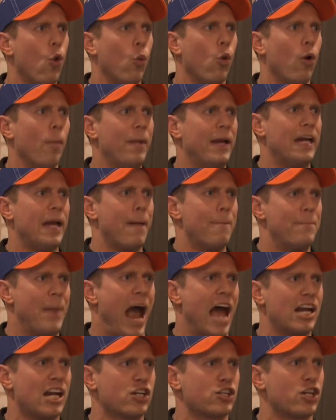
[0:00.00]
will be
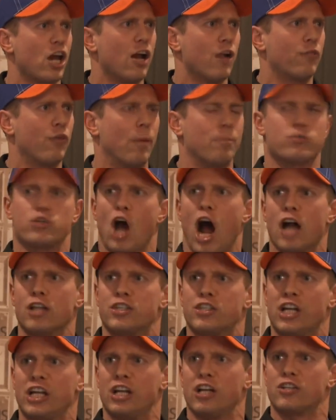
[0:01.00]
banished from John
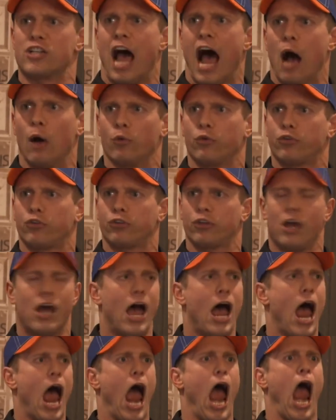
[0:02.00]
Cena's house.
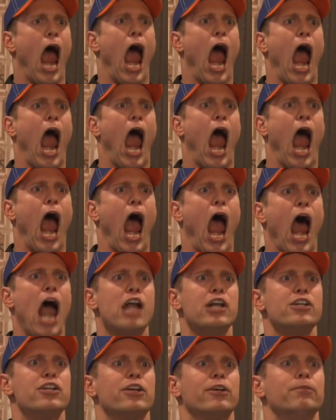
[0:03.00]

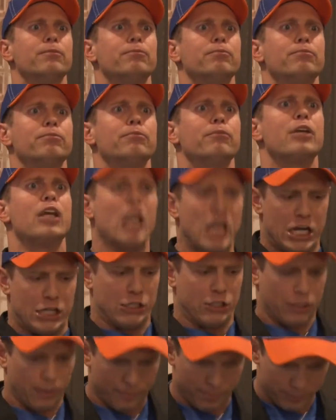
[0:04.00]
And
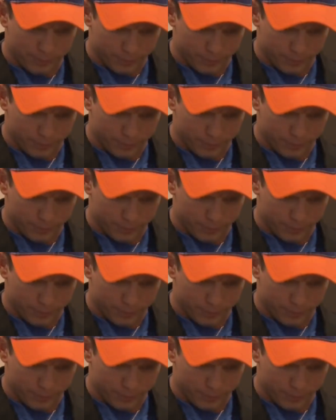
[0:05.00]
eat.